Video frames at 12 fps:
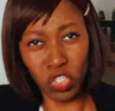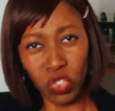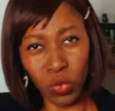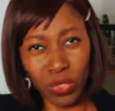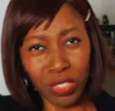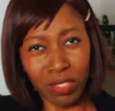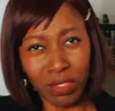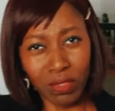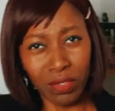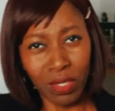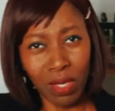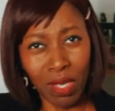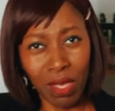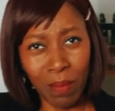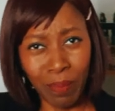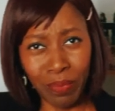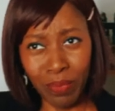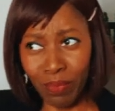shoulders
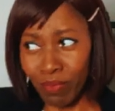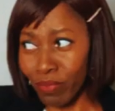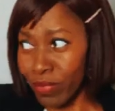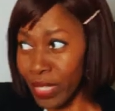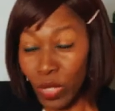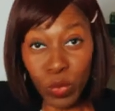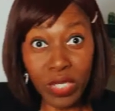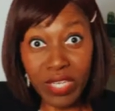that will